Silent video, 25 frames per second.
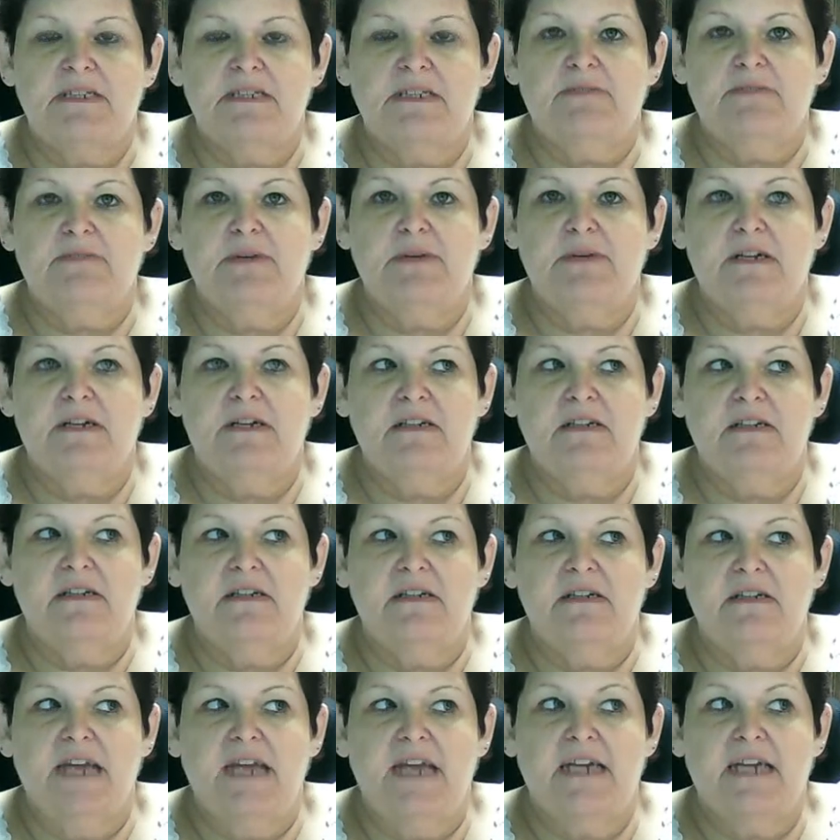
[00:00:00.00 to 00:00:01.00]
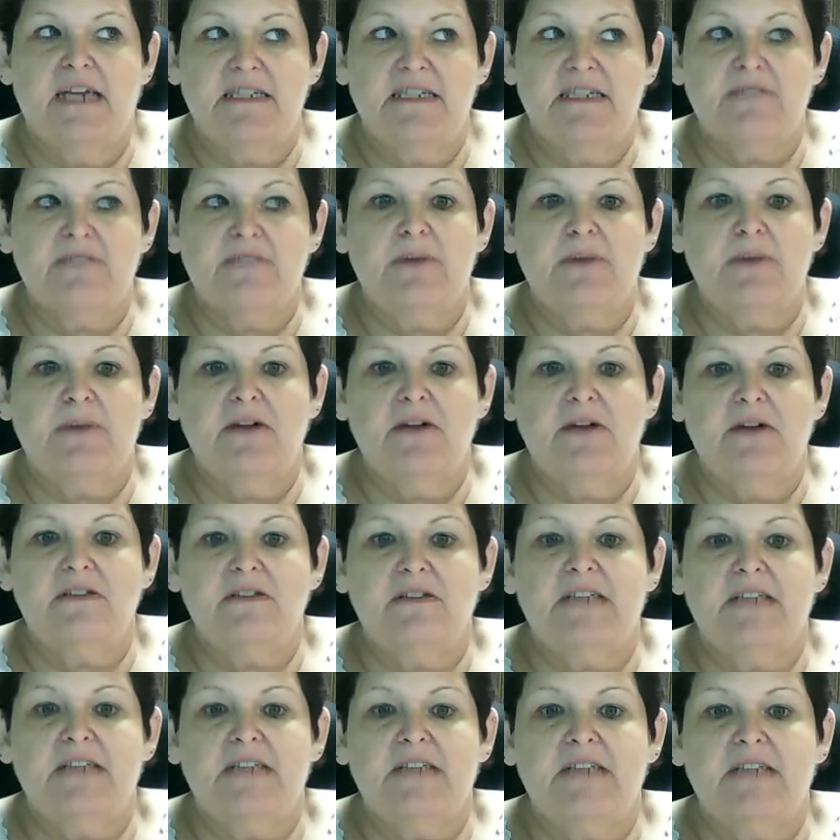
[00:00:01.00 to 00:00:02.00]
been at his
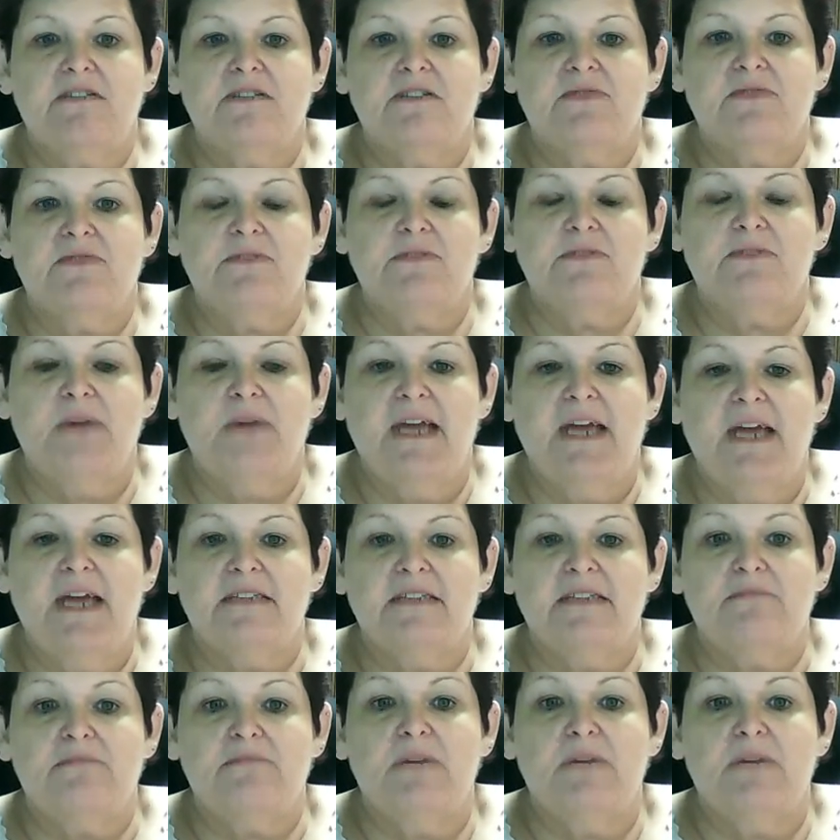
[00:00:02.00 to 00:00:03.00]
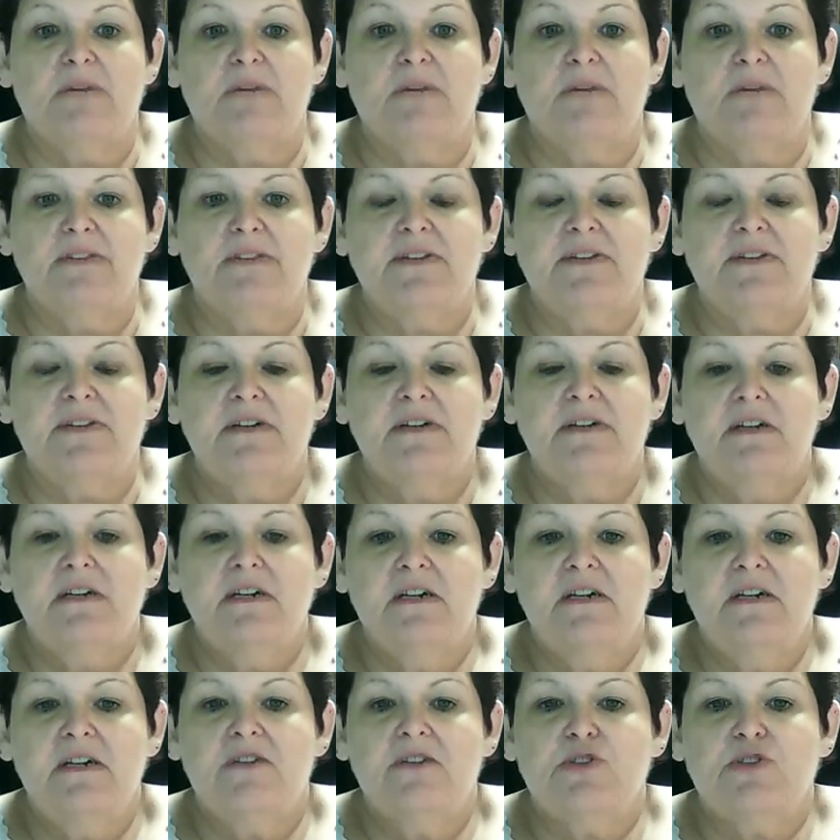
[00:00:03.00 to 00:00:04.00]
parents' house for the past month,
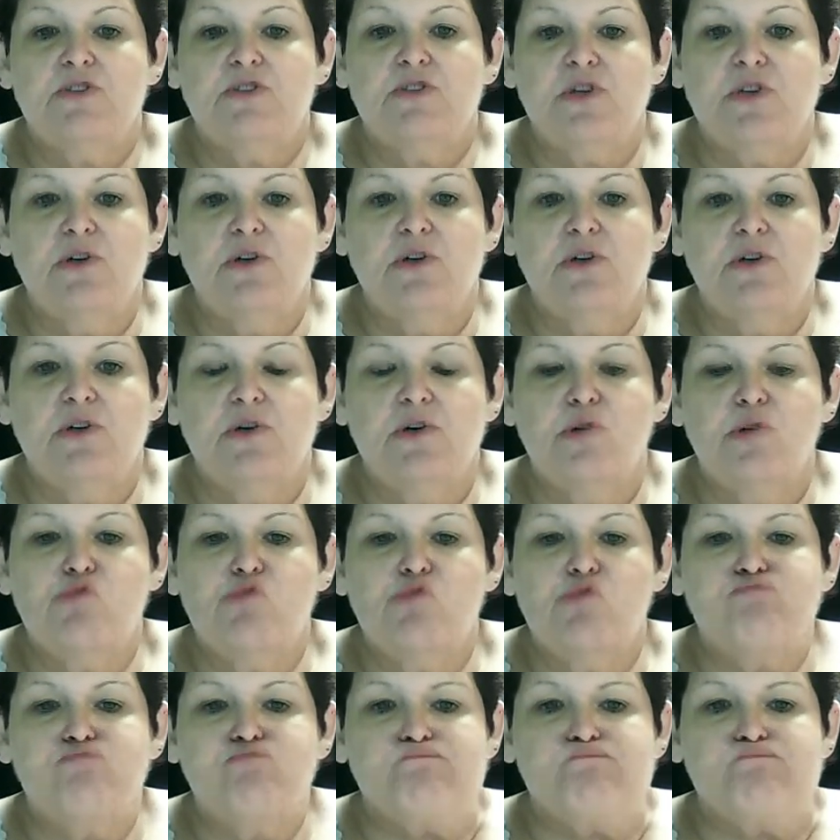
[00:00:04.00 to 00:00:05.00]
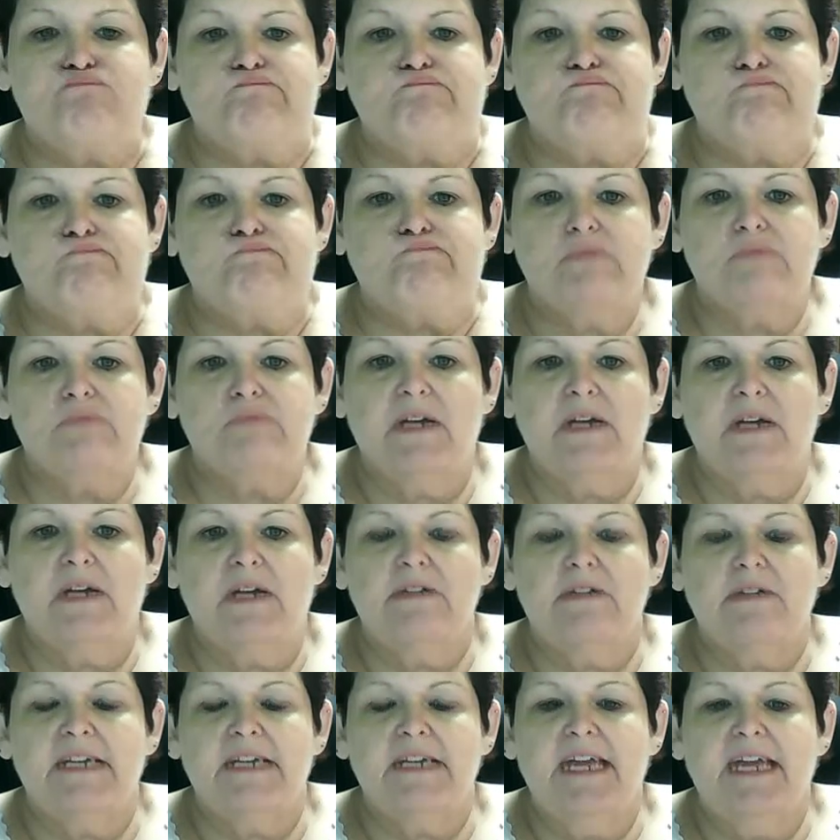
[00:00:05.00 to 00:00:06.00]
so I
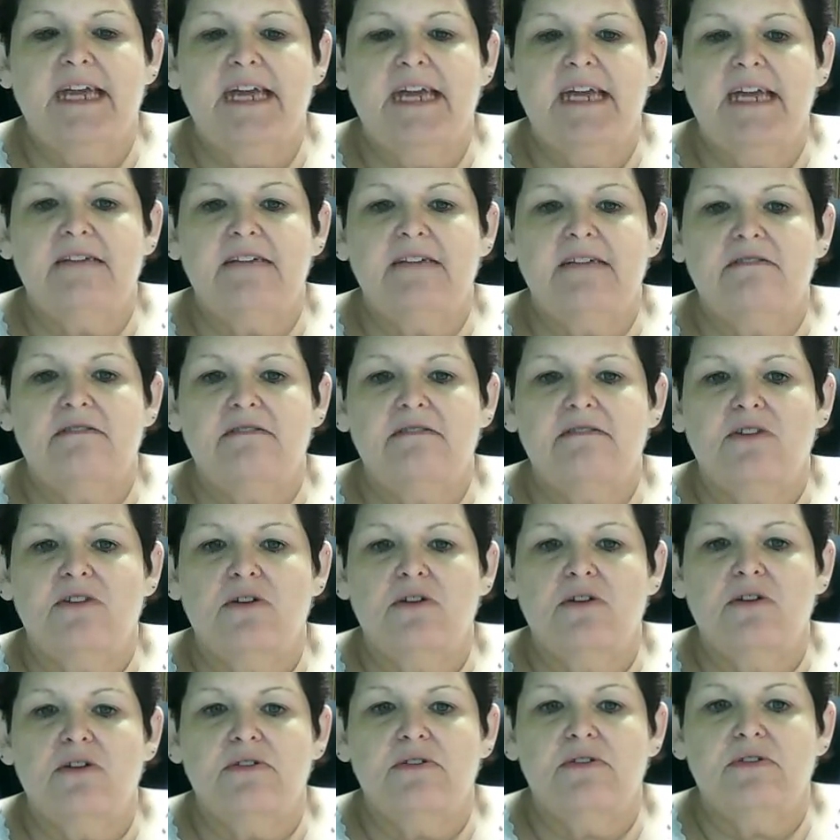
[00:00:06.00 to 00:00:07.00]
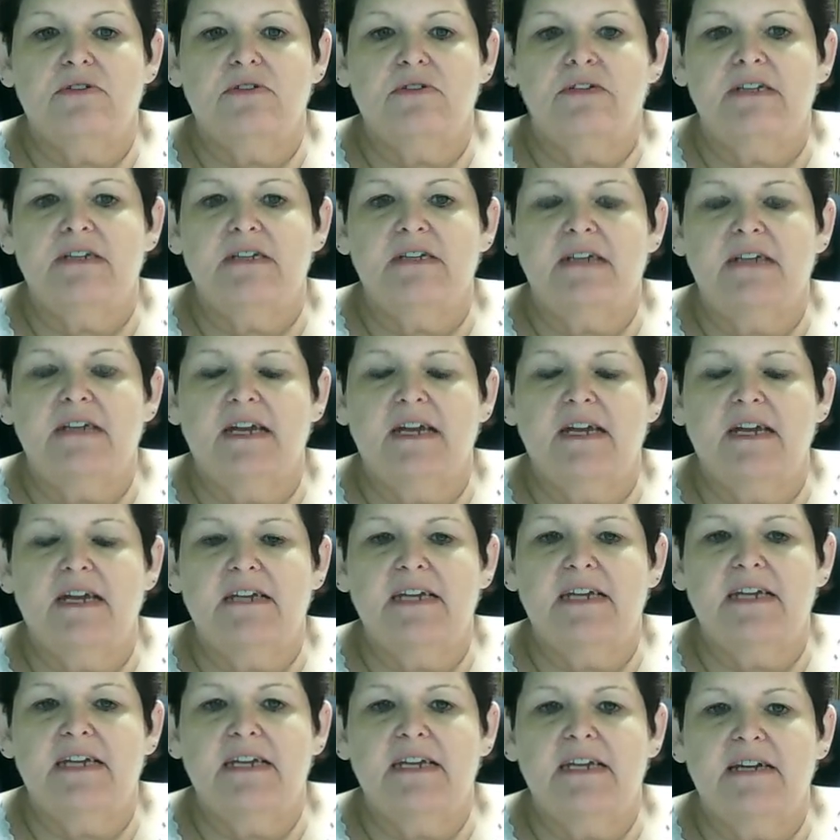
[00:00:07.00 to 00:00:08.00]
really can't go do it
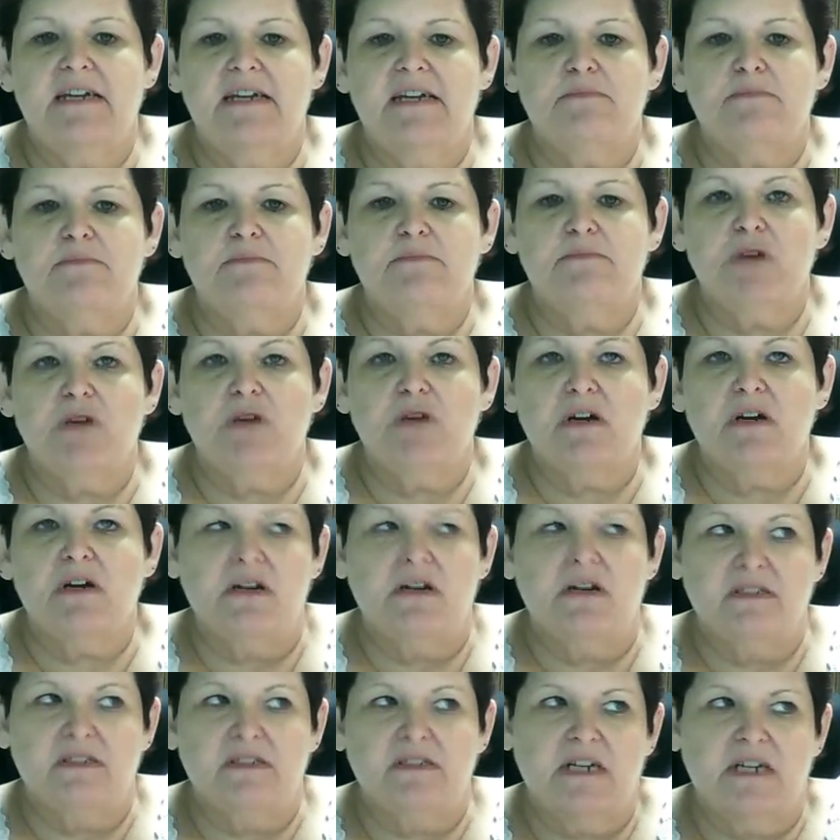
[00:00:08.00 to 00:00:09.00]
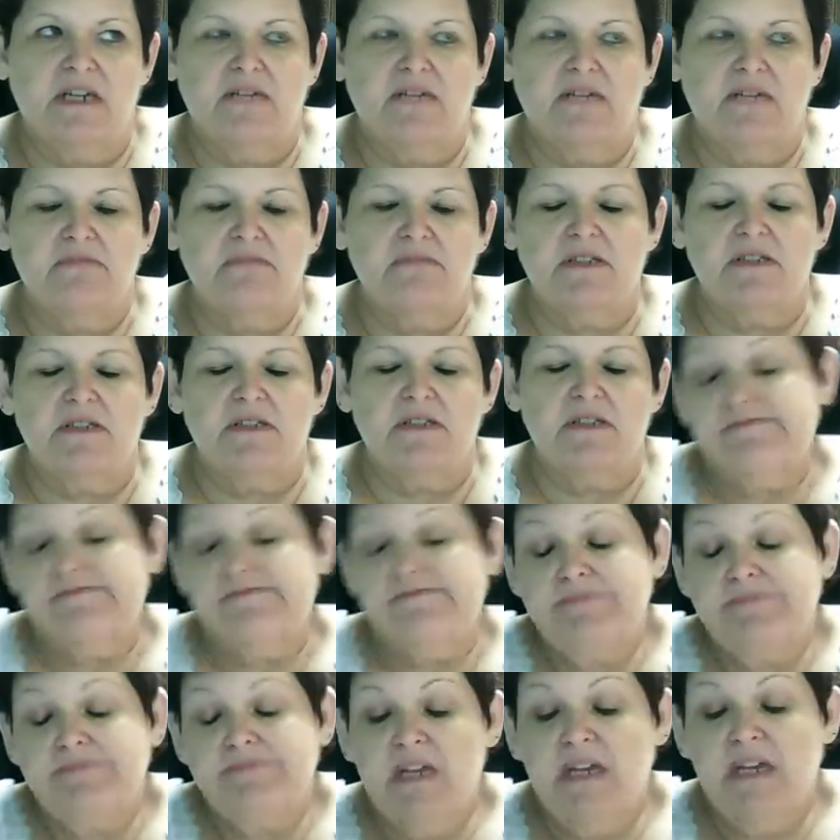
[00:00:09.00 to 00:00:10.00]
and get him to work on time, so
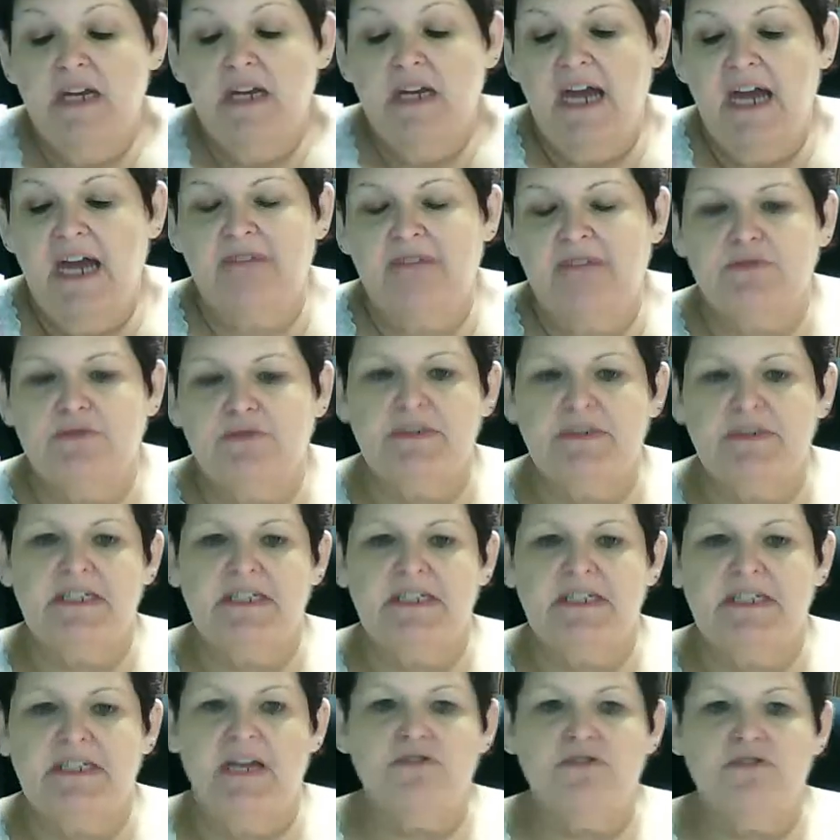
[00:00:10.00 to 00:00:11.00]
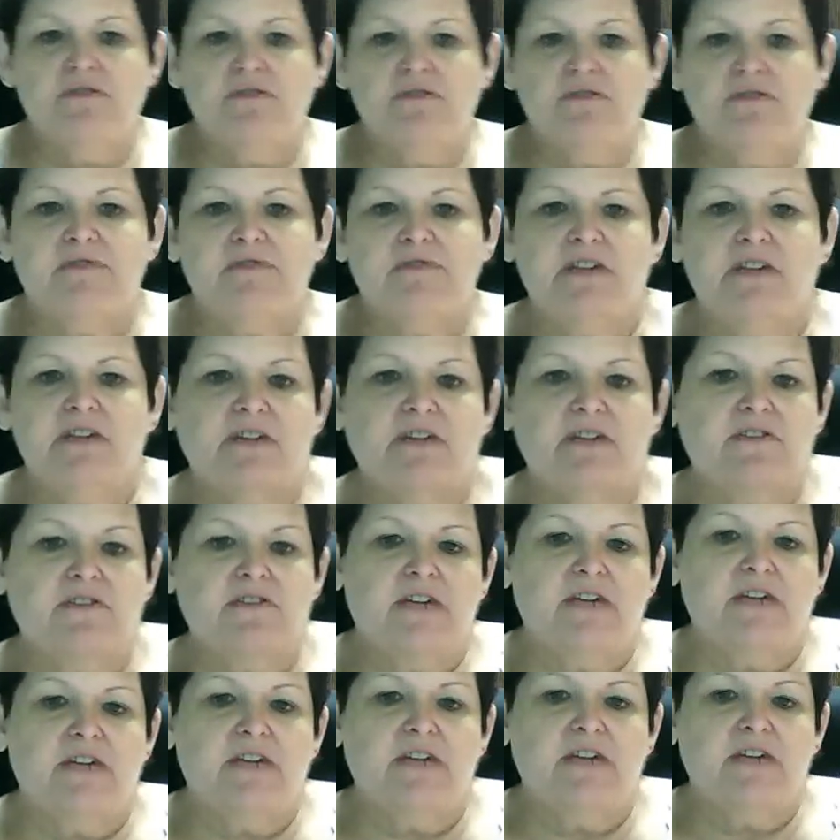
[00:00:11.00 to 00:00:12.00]
I have to reschedule it for another
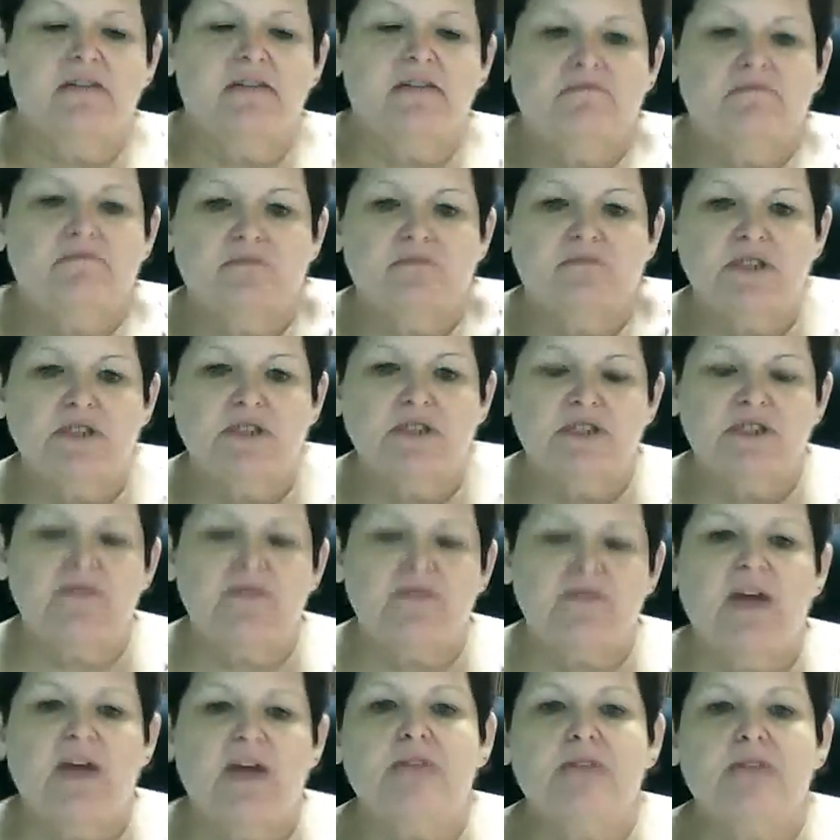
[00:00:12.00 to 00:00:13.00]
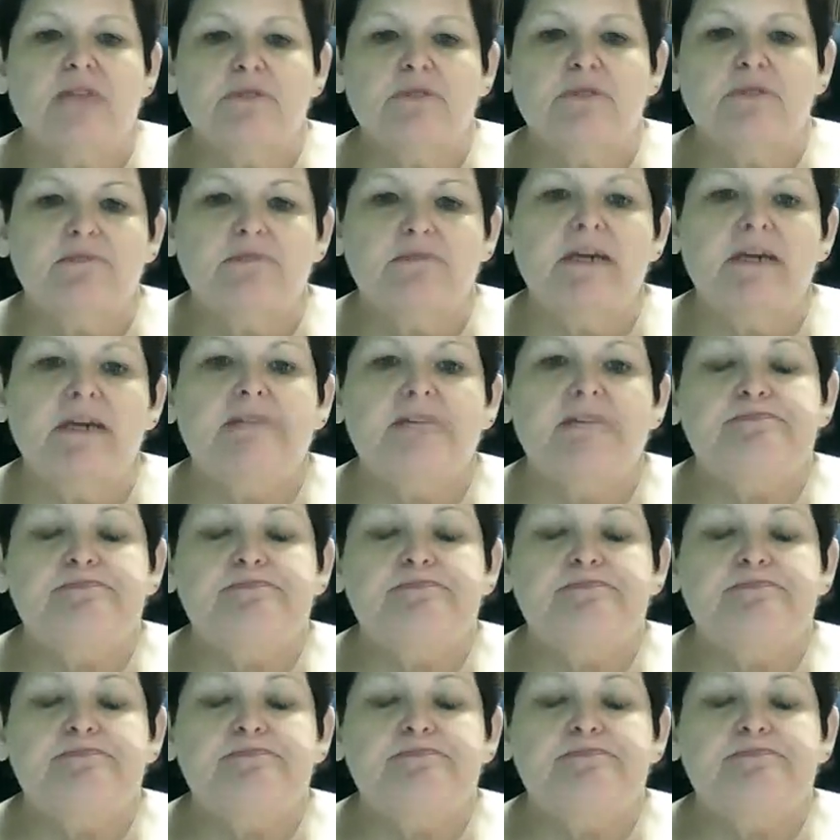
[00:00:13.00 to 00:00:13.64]
day, which is fine with me.